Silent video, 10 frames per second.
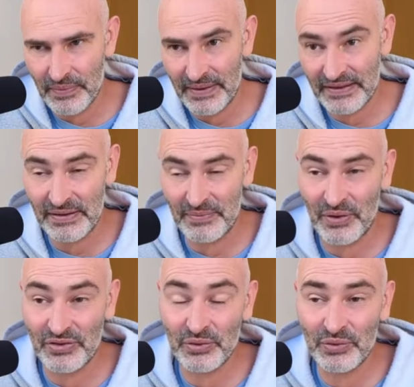That seems
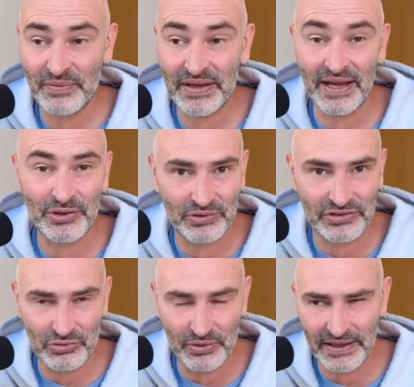logical. The knight
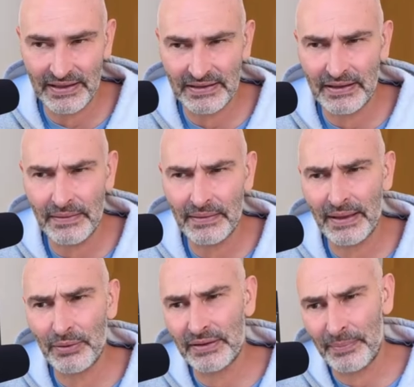wasn't doing anything.
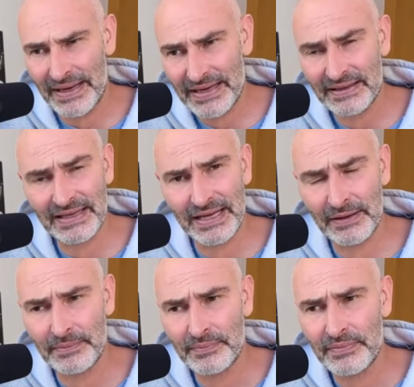Now it's back in the
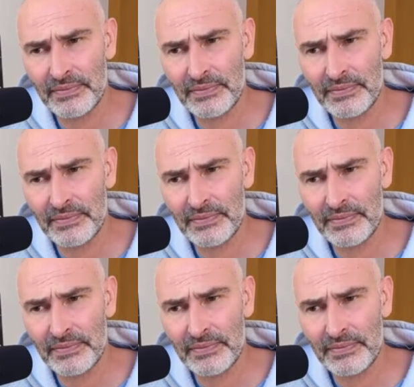game.